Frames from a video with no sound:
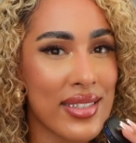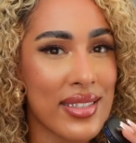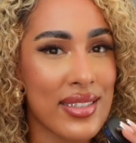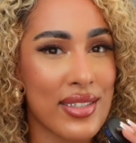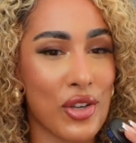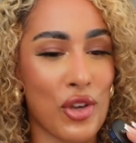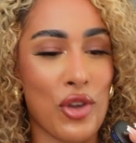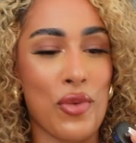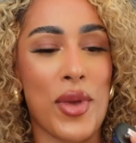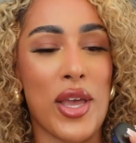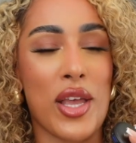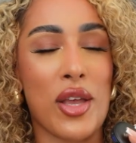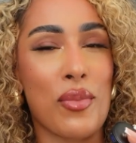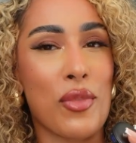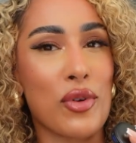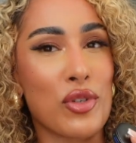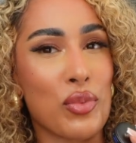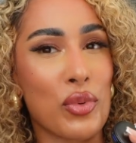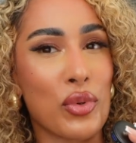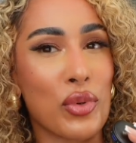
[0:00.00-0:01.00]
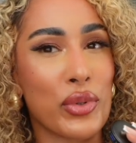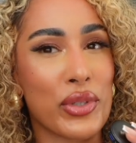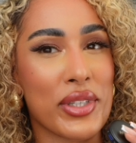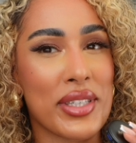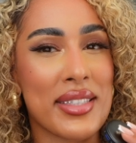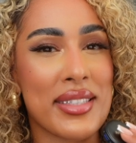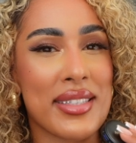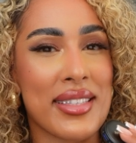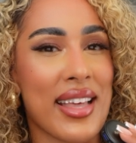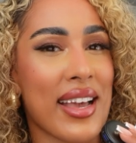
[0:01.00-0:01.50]
so you make multiple
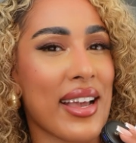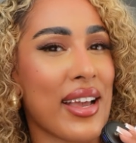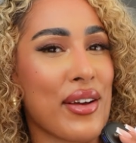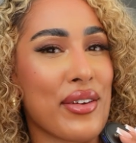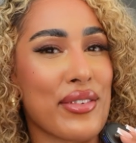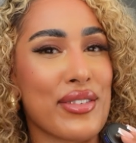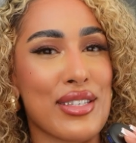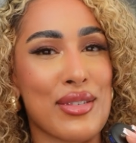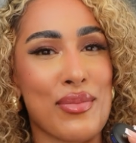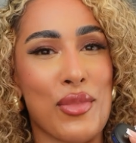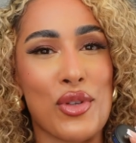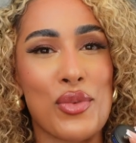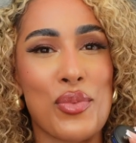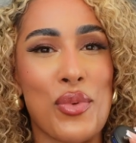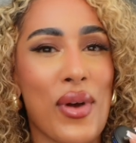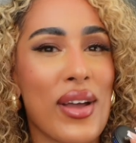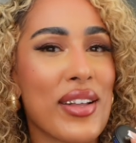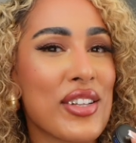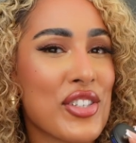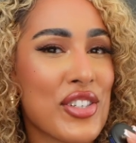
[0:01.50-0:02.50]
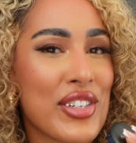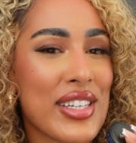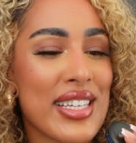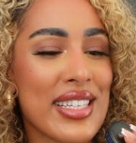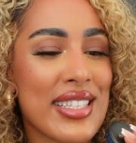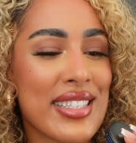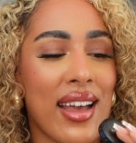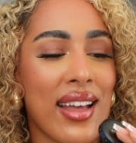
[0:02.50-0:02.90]
orders, that counts as multiple entries.